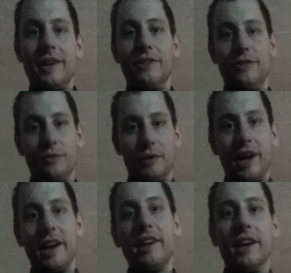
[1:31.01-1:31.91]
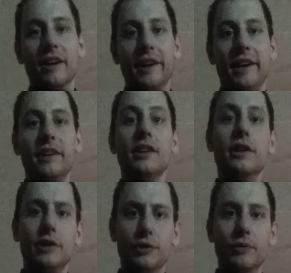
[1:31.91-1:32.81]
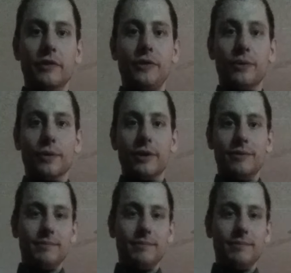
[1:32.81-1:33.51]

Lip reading: This is what I carry in lieu of a sword.